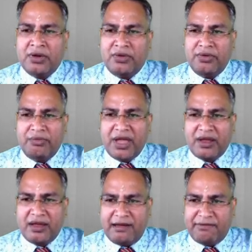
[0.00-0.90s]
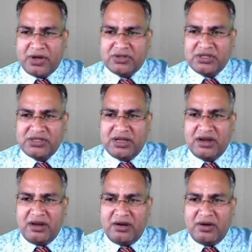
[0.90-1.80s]
we make a procedure
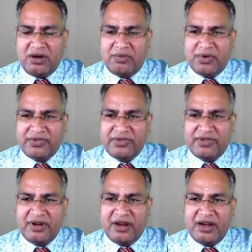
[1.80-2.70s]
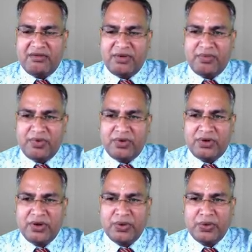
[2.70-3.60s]
in order procedure and we put
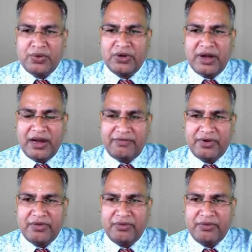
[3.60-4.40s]
root left,